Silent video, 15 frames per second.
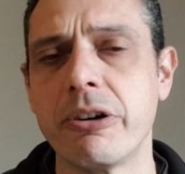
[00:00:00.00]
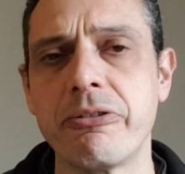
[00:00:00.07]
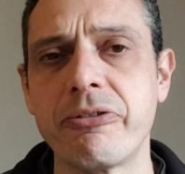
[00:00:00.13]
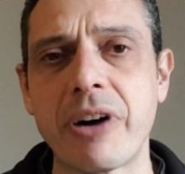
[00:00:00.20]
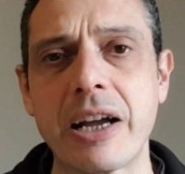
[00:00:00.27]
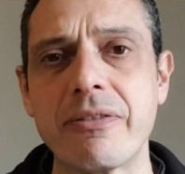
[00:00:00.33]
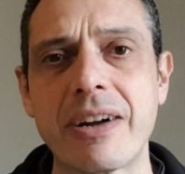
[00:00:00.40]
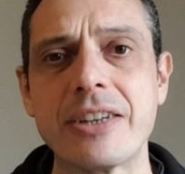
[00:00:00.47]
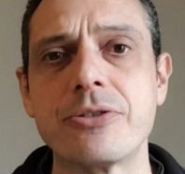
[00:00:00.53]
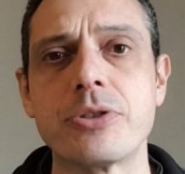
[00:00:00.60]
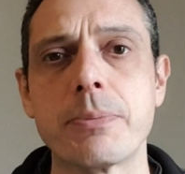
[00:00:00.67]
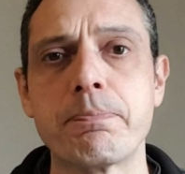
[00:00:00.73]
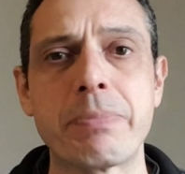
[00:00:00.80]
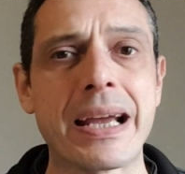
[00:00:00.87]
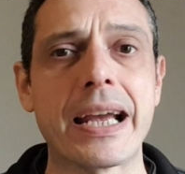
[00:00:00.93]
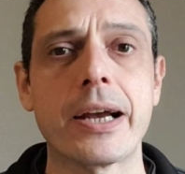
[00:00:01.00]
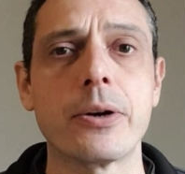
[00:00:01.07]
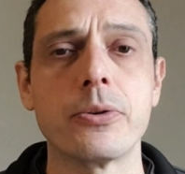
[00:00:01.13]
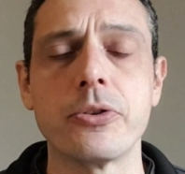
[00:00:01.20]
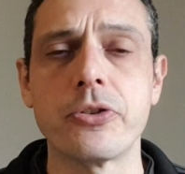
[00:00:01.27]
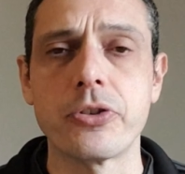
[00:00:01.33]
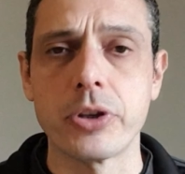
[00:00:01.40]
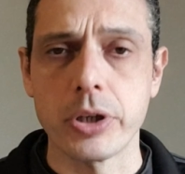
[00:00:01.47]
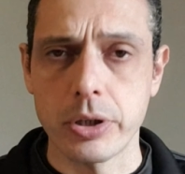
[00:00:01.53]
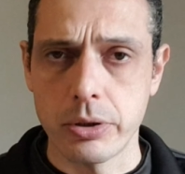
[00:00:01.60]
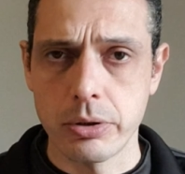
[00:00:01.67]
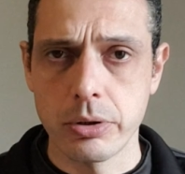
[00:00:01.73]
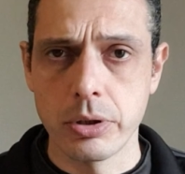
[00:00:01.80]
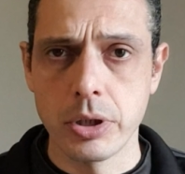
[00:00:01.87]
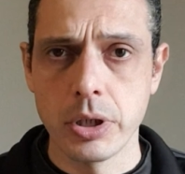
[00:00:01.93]
£500
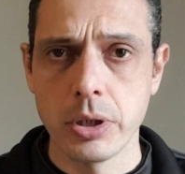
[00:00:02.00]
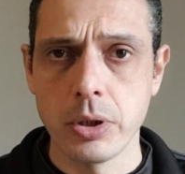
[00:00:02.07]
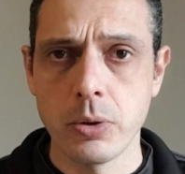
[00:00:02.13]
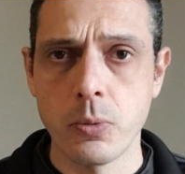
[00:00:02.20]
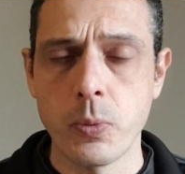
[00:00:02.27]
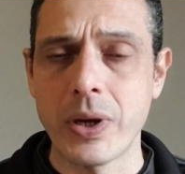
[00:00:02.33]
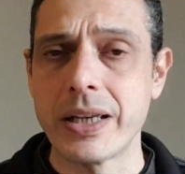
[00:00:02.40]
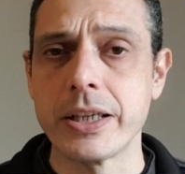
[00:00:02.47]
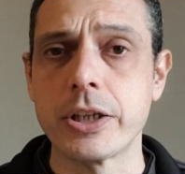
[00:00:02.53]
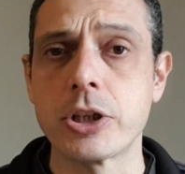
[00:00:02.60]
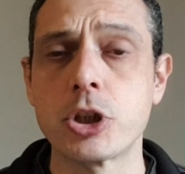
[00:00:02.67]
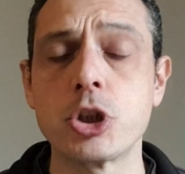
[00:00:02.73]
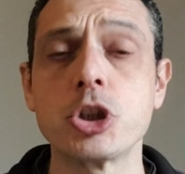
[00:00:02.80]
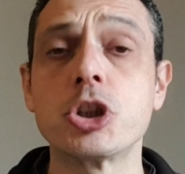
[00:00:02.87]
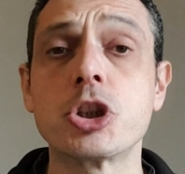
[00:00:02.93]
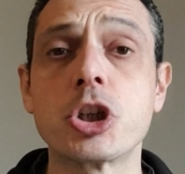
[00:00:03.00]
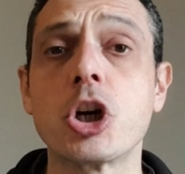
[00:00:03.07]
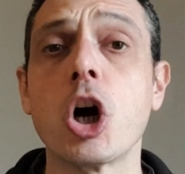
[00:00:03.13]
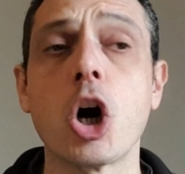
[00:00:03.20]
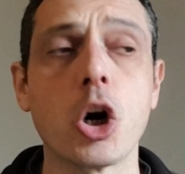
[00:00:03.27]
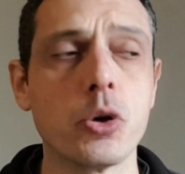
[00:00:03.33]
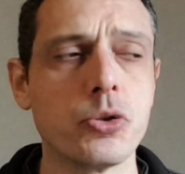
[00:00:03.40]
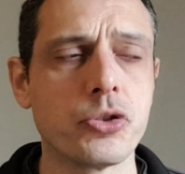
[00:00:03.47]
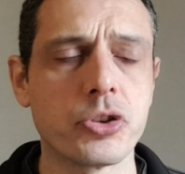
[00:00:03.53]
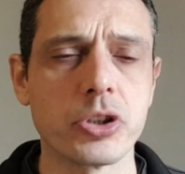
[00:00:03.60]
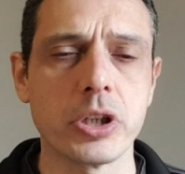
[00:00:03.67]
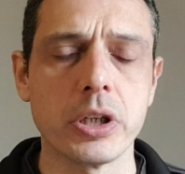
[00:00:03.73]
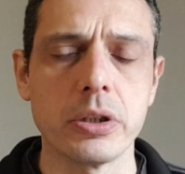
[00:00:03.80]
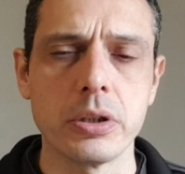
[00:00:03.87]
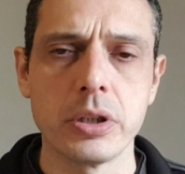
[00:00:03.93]
when it could cost
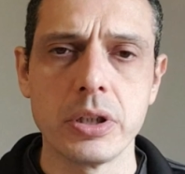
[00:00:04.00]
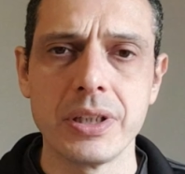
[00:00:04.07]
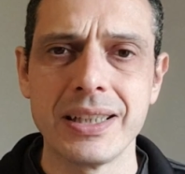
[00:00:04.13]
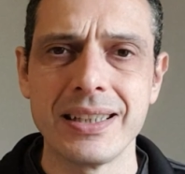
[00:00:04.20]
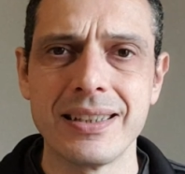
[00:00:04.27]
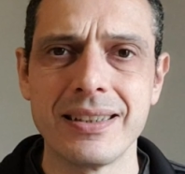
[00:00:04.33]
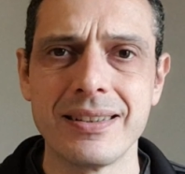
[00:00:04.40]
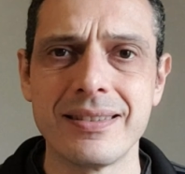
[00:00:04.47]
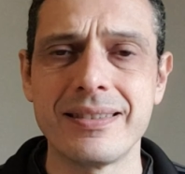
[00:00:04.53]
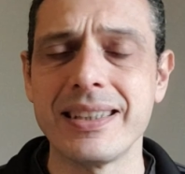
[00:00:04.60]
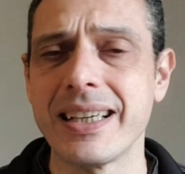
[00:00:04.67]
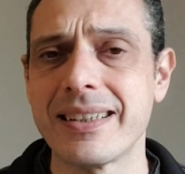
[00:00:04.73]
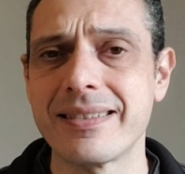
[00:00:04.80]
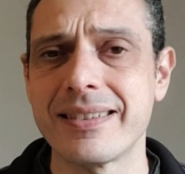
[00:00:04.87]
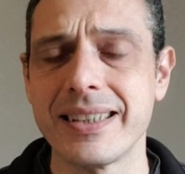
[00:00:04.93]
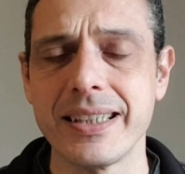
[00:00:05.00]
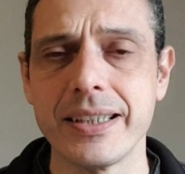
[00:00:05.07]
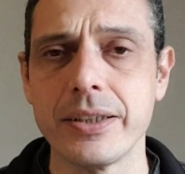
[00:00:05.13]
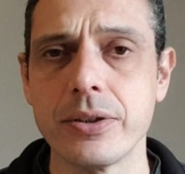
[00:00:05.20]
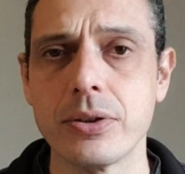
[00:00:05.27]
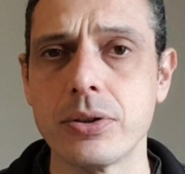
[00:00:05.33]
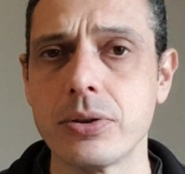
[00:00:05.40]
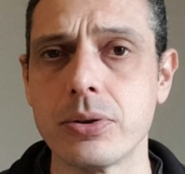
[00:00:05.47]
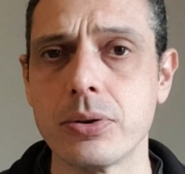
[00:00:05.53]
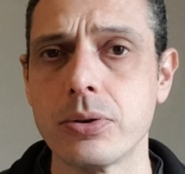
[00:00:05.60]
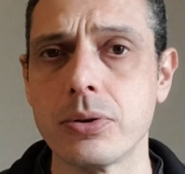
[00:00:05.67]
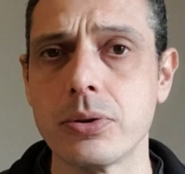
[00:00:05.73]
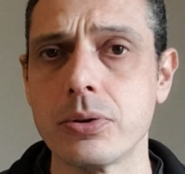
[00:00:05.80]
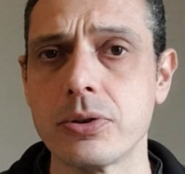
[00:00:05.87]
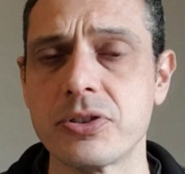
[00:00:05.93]
60
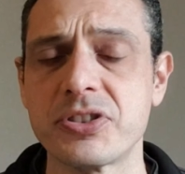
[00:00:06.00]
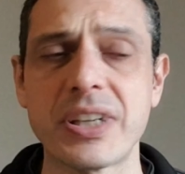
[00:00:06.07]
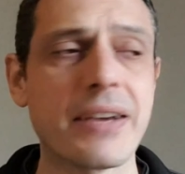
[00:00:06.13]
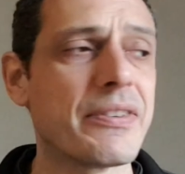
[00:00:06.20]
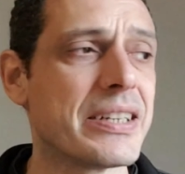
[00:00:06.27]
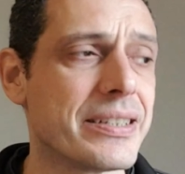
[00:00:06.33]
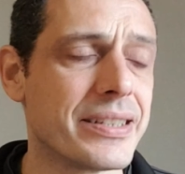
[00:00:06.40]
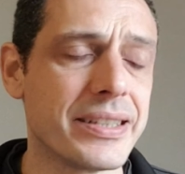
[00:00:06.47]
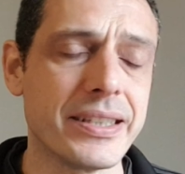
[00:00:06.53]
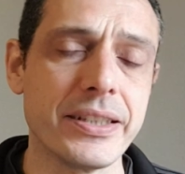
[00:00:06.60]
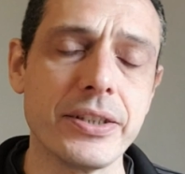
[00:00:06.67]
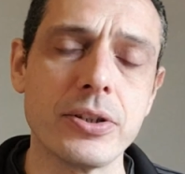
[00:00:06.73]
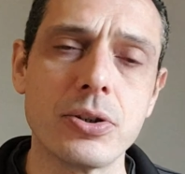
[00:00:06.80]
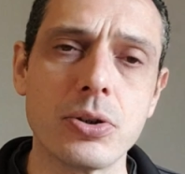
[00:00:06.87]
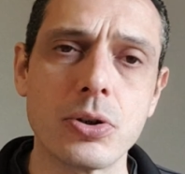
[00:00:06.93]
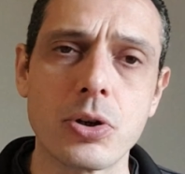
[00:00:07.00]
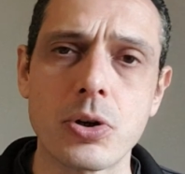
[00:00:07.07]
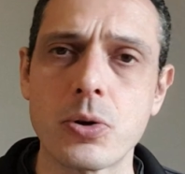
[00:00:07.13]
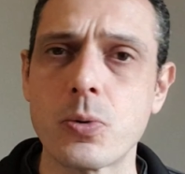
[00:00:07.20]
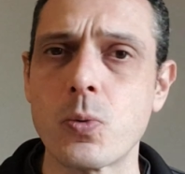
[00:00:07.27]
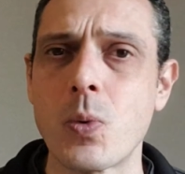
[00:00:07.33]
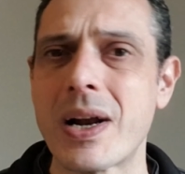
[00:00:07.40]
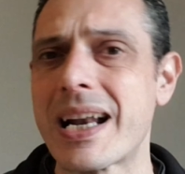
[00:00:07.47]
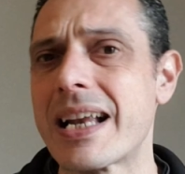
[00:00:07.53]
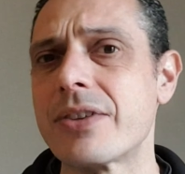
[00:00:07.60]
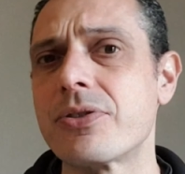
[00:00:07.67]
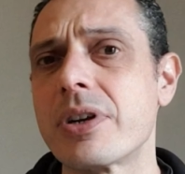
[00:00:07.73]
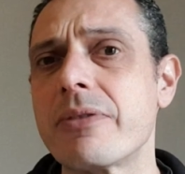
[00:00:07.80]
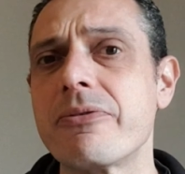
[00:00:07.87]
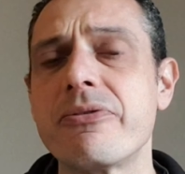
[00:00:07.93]
or 70 or
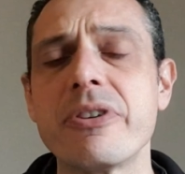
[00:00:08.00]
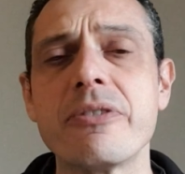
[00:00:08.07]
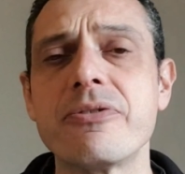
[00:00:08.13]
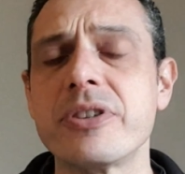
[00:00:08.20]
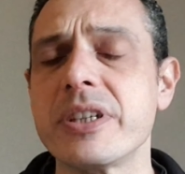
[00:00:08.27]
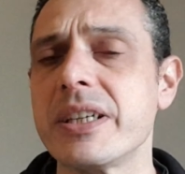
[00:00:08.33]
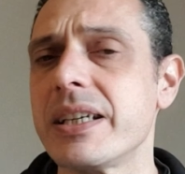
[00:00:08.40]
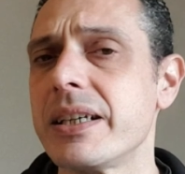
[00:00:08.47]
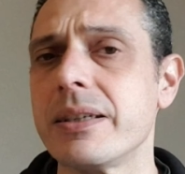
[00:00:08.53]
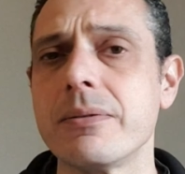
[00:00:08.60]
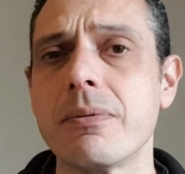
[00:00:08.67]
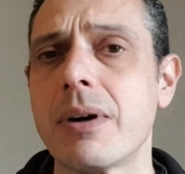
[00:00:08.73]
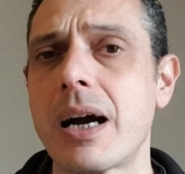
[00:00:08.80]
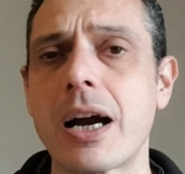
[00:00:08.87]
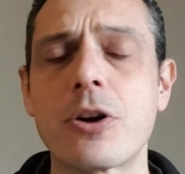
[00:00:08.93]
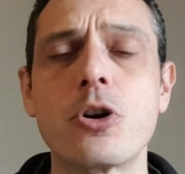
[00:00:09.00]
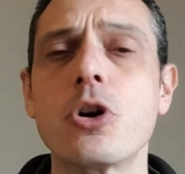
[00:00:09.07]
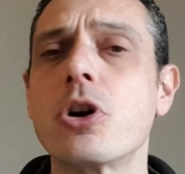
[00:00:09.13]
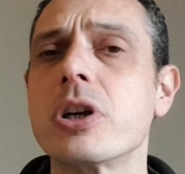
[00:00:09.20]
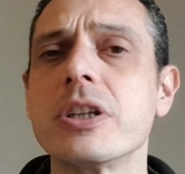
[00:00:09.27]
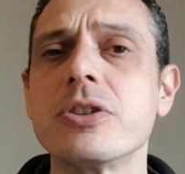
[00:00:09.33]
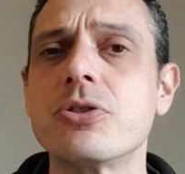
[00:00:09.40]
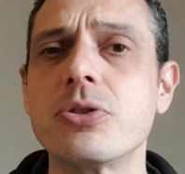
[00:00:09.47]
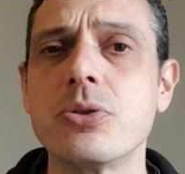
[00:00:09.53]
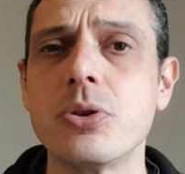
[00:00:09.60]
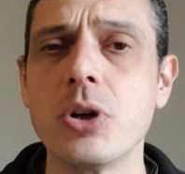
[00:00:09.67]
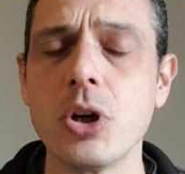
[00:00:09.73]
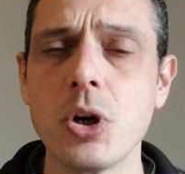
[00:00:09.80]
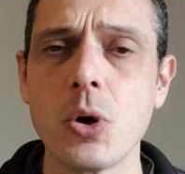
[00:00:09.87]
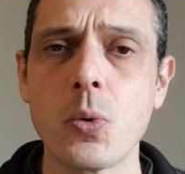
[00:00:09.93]
150 according
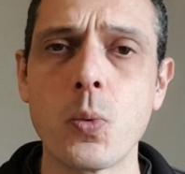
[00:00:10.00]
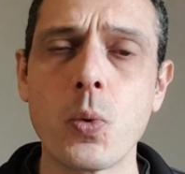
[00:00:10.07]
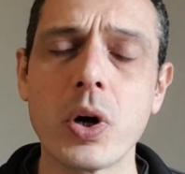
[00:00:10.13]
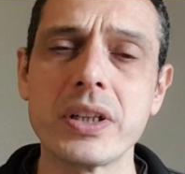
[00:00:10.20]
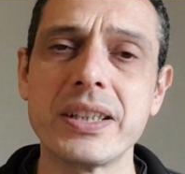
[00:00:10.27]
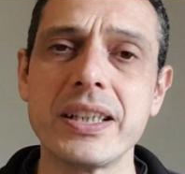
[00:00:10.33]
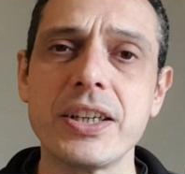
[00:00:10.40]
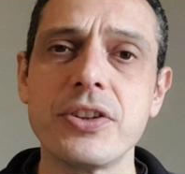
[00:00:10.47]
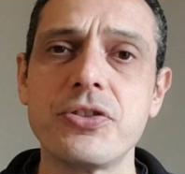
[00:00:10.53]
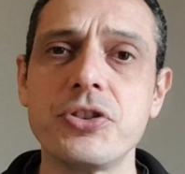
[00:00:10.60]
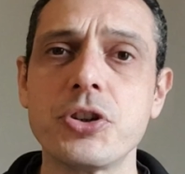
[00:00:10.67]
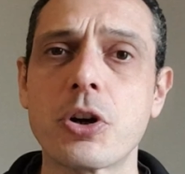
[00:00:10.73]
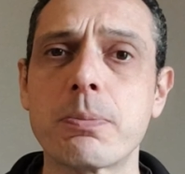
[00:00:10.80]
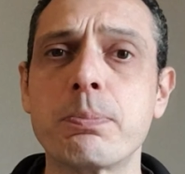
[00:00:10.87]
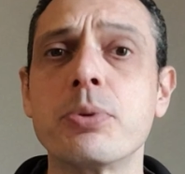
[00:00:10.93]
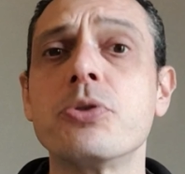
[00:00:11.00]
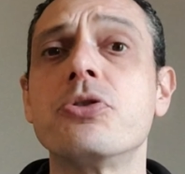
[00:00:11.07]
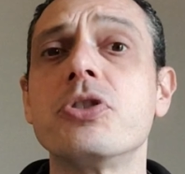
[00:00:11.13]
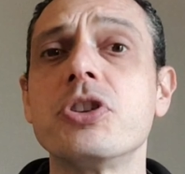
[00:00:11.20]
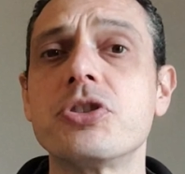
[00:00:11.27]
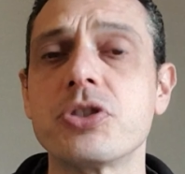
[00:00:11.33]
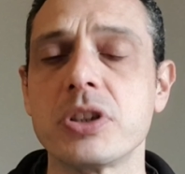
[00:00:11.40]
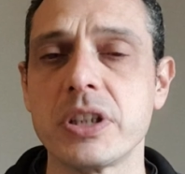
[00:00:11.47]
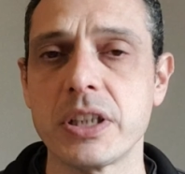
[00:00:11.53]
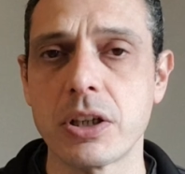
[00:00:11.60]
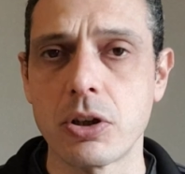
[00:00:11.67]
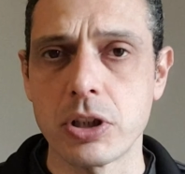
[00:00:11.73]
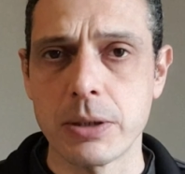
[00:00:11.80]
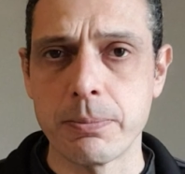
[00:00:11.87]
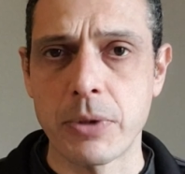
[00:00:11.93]
to what is your positioning
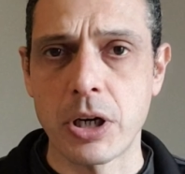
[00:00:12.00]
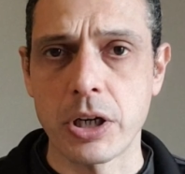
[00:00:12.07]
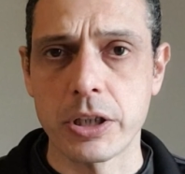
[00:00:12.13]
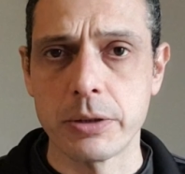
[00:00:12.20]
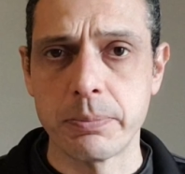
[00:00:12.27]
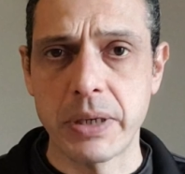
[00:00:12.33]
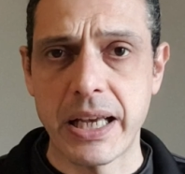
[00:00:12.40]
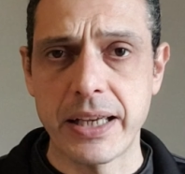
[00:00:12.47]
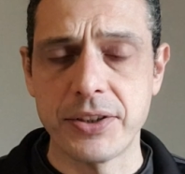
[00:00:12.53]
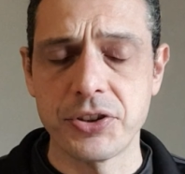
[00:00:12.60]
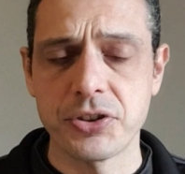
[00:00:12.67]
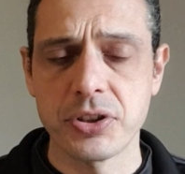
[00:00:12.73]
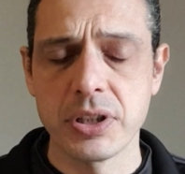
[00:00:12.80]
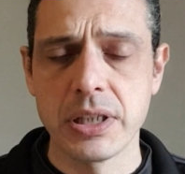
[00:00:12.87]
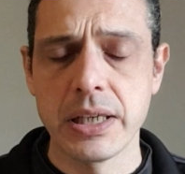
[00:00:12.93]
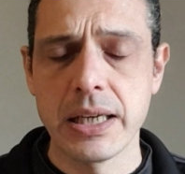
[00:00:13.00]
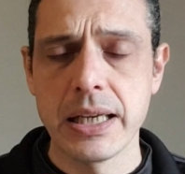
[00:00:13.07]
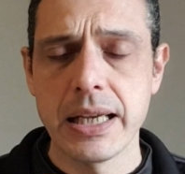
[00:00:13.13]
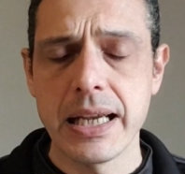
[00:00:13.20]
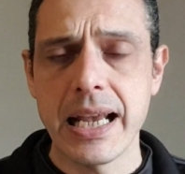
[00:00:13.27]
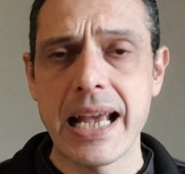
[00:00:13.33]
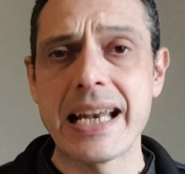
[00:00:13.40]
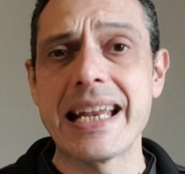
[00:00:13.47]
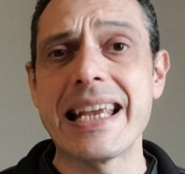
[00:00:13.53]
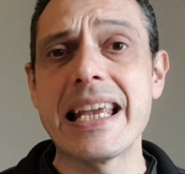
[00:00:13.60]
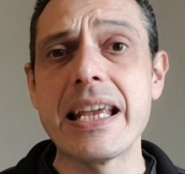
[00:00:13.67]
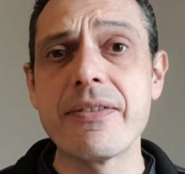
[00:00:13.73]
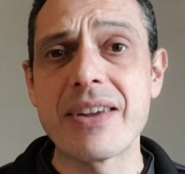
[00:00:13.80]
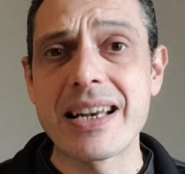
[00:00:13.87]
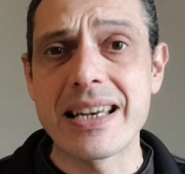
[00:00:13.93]
on the marketplace. And
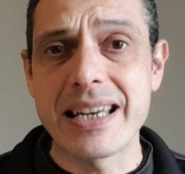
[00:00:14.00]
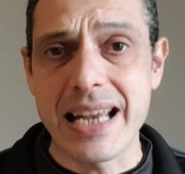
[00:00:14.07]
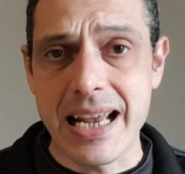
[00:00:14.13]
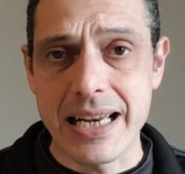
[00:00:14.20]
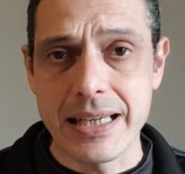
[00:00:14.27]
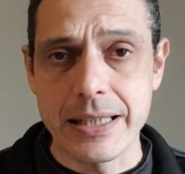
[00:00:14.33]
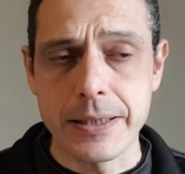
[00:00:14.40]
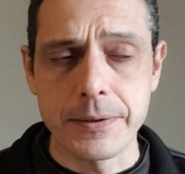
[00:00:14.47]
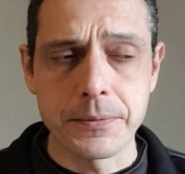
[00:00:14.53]
even then,